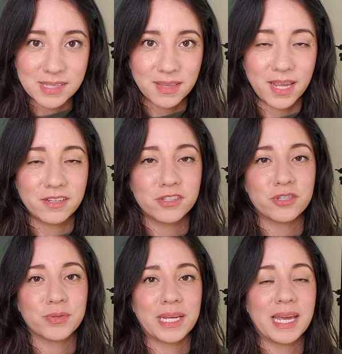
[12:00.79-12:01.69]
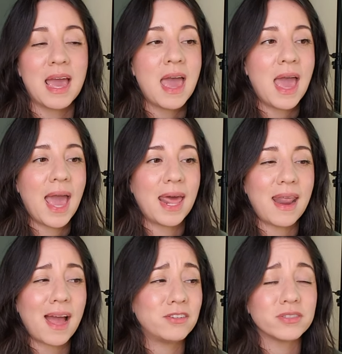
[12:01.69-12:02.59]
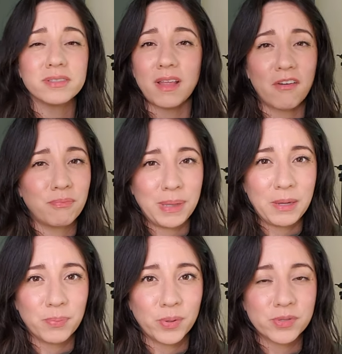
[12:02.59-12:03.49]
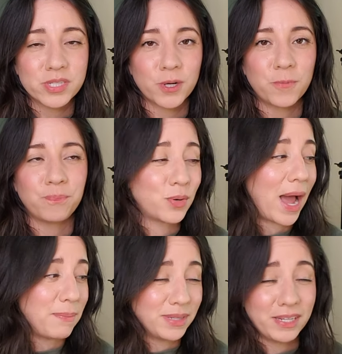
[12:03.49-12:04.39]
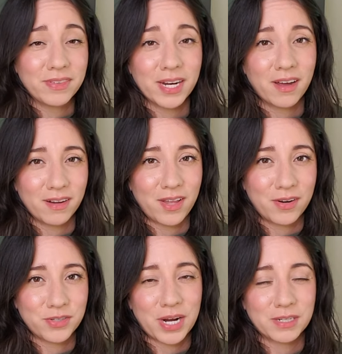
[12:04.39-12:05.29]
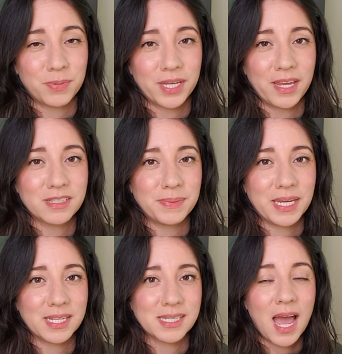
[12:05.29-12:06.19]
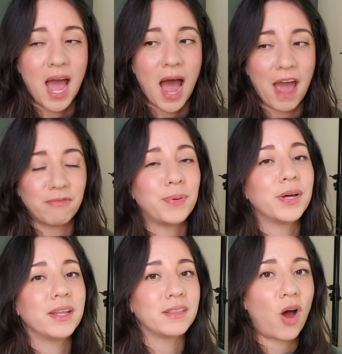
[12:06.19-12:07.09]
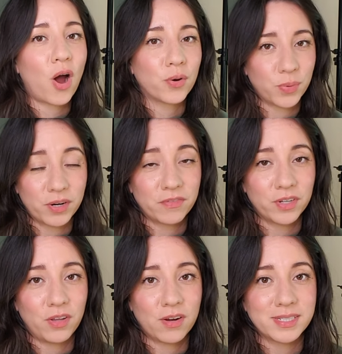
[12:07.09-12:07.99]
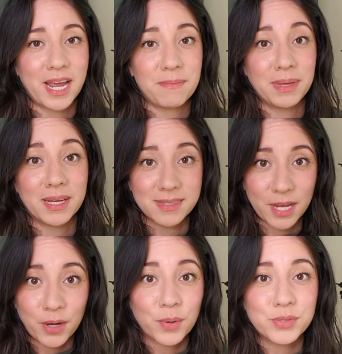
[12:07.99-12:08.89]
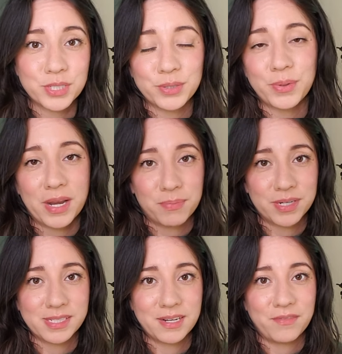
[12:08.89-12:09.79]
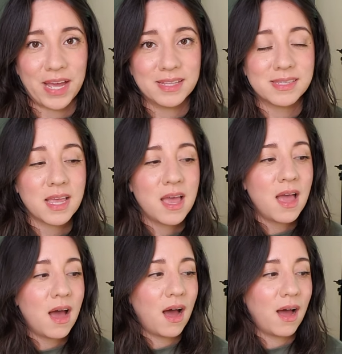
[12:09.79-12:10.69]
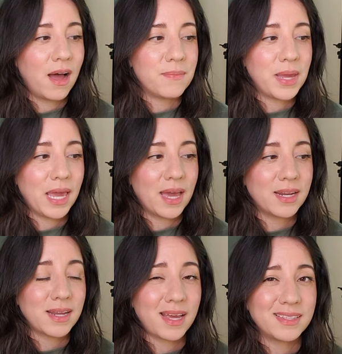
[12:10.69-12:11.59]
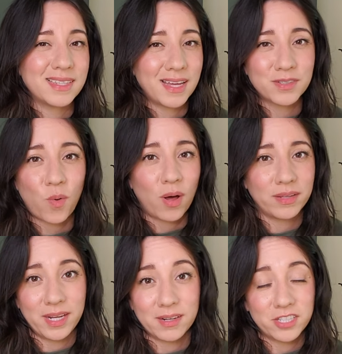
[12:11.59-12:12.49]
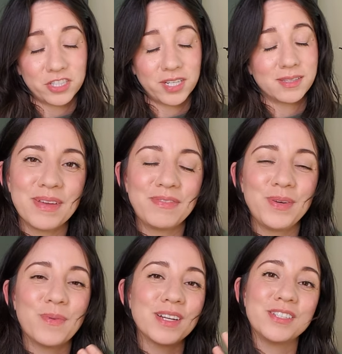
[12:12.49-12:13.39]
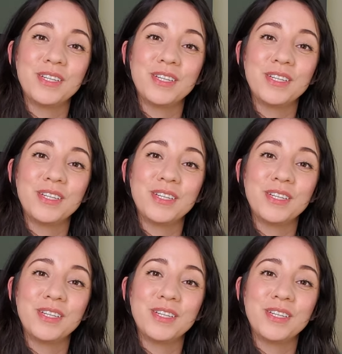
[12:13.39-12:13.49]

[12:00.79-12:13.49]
in the industry and I just love people. So I believe that I got a lot of direct bookings because I've put in the hard work for a long time because I go to in-person events and I send quality auditions. If you want to